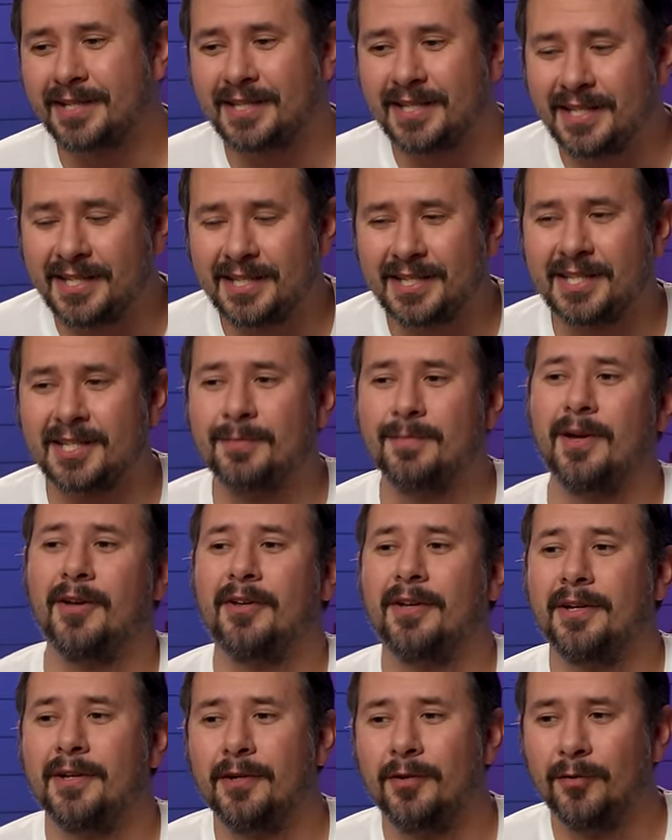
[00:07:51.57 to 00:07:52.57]
a decent
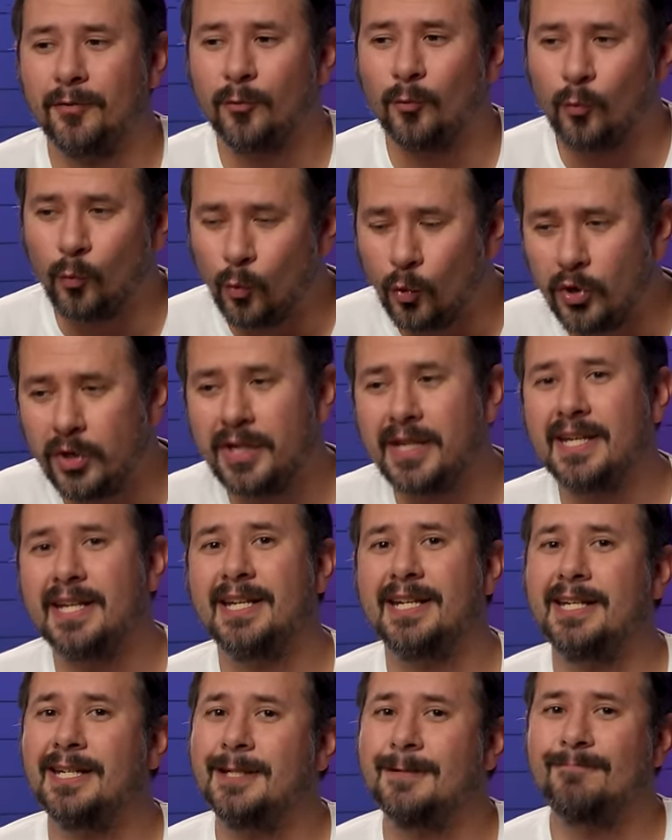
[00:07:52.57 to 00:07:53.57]
smelling,
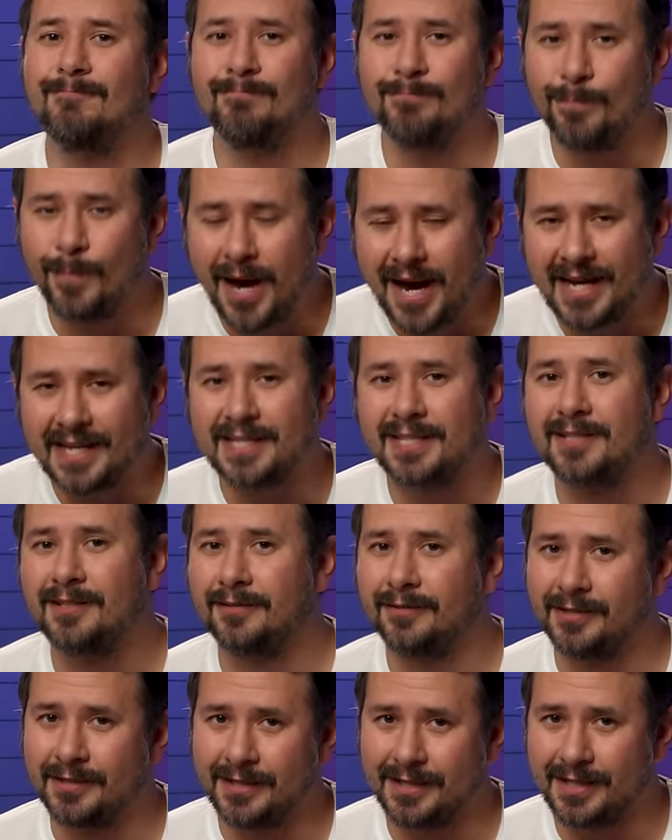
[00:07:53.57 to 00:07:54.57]
woody,
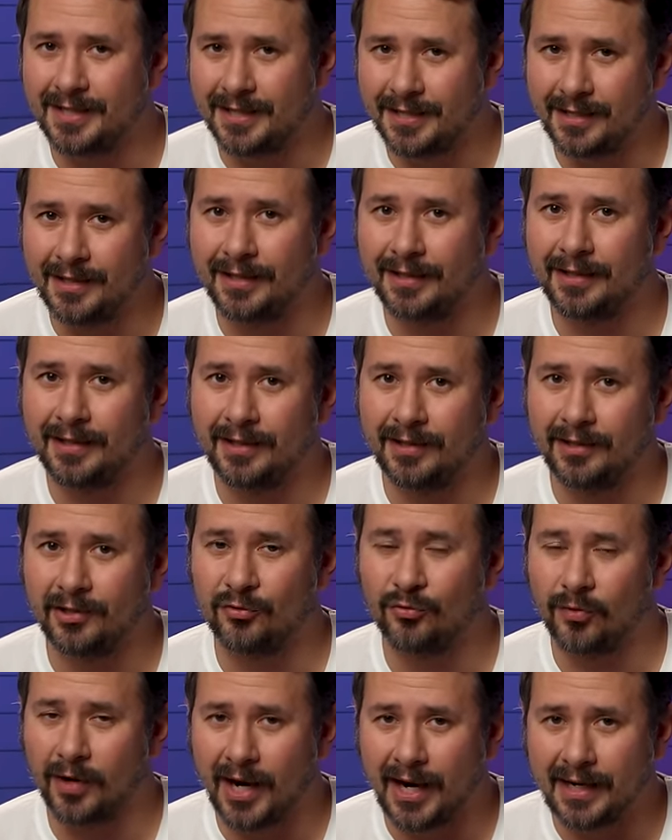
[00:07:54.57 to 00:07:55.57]
masculine scent in the
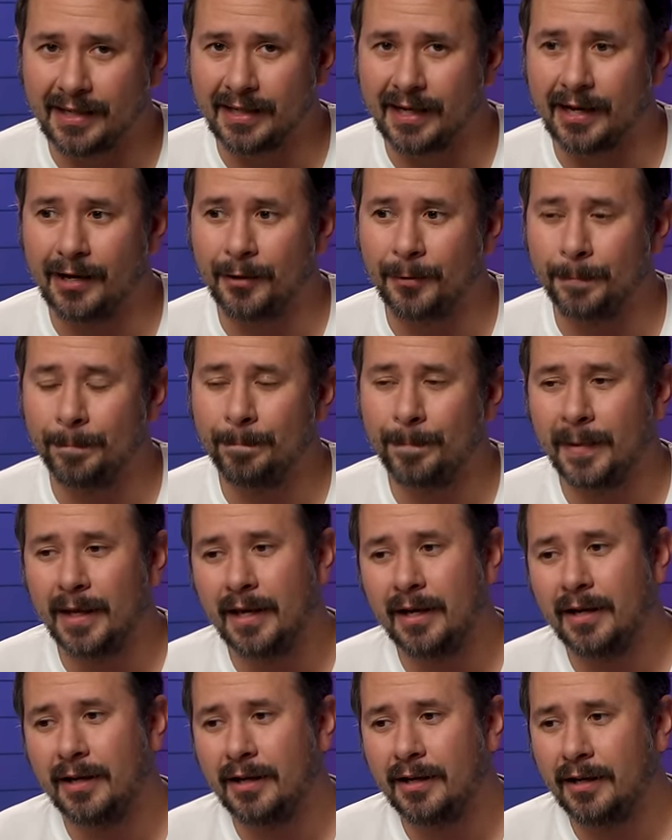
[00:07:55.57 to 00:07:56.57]
dry down,
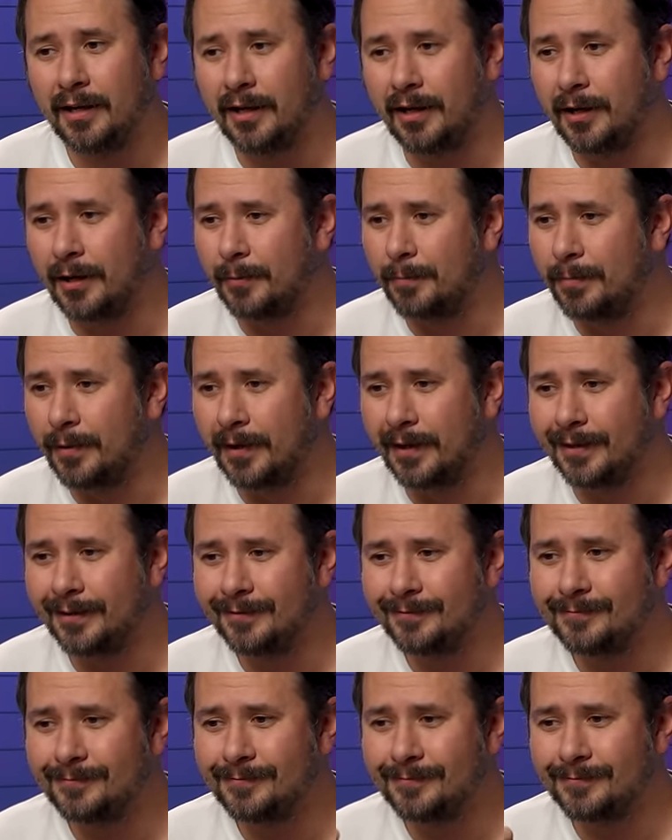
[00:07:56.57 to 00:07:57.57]
uh,
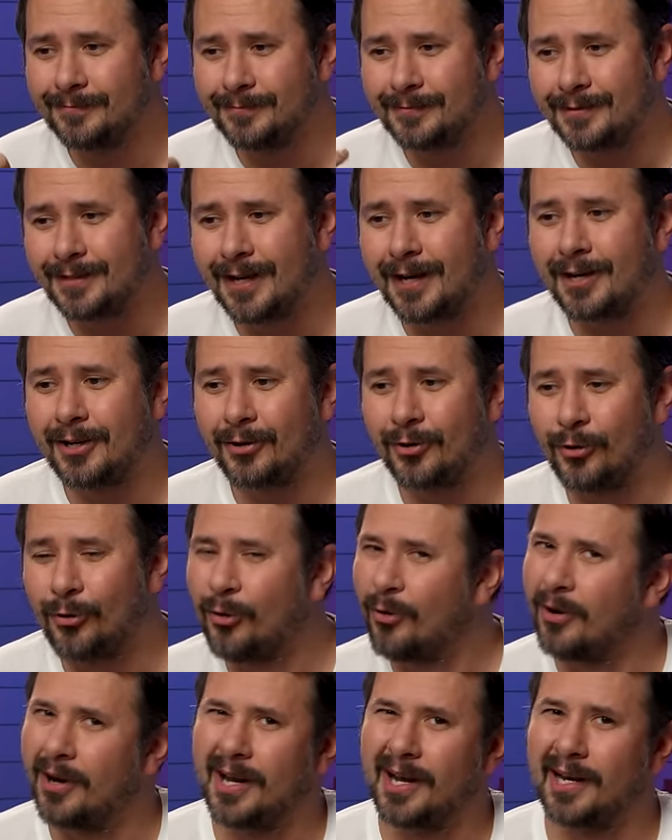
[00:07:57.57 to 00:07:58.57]
but not a
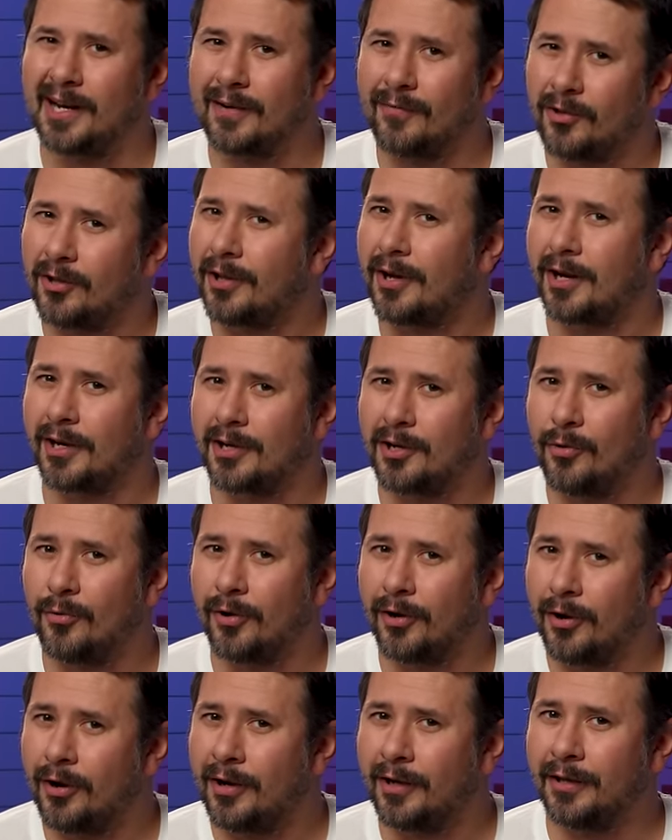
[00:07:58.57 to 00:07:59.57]
whole heck of a lot
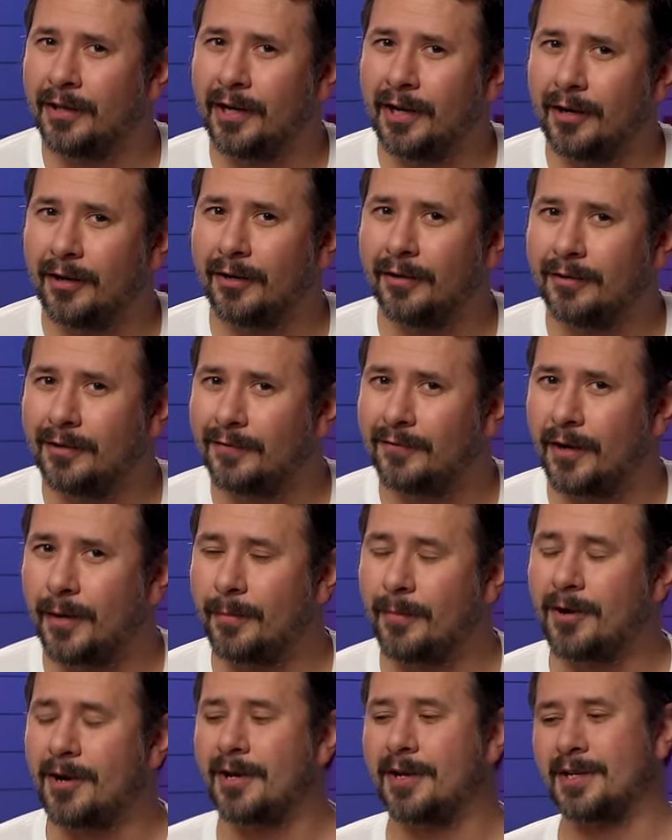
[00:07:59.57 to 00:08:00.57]
going on there, if
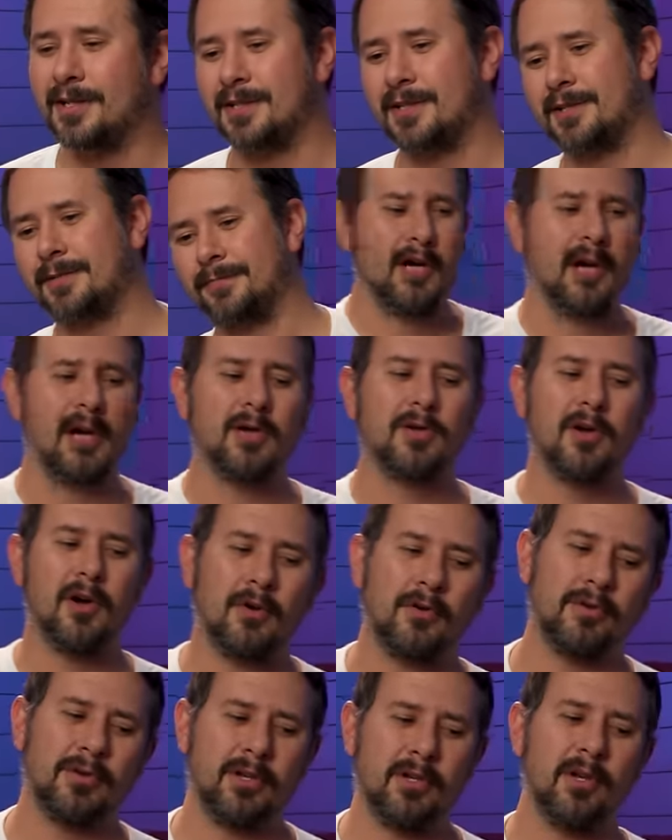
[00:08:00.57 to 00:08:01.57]
I'm honest. I
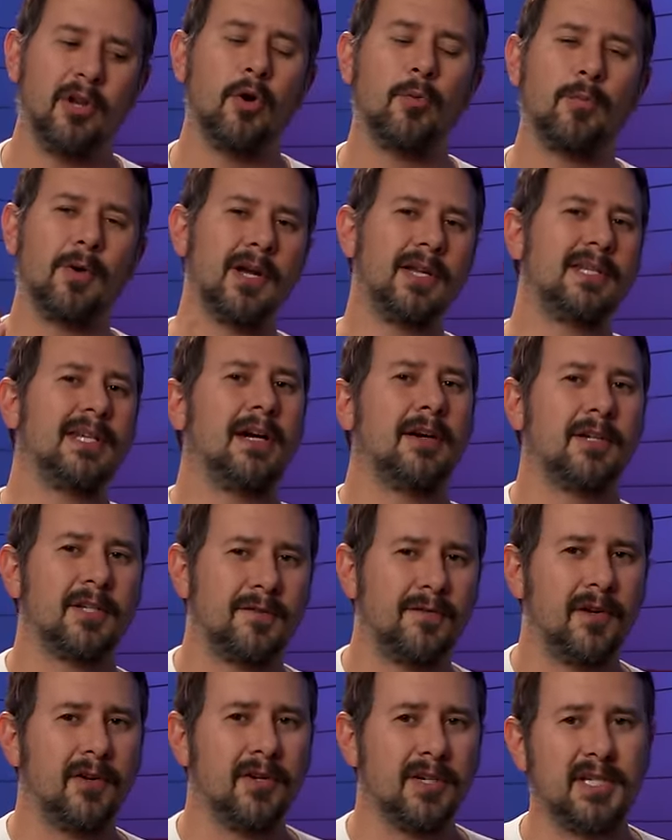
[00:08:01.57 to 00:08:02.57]
know the note breakdown
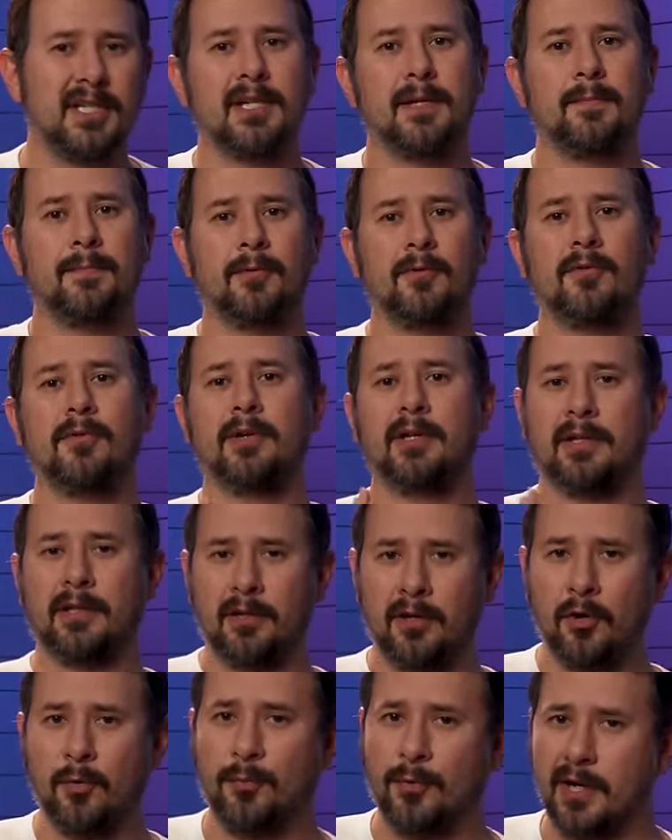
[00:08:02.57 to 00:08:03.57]
is very simple, and the
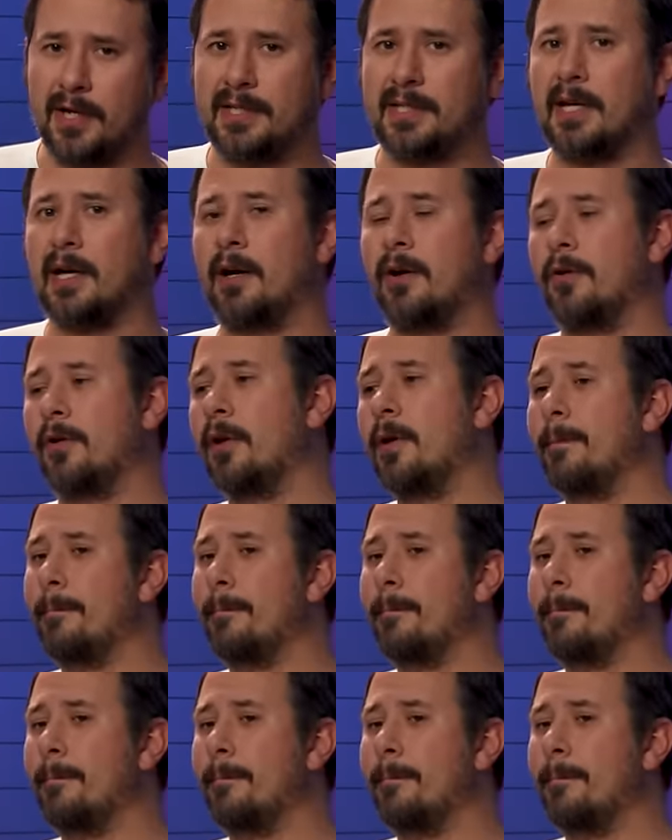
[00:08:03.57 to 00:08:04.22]
note breakdown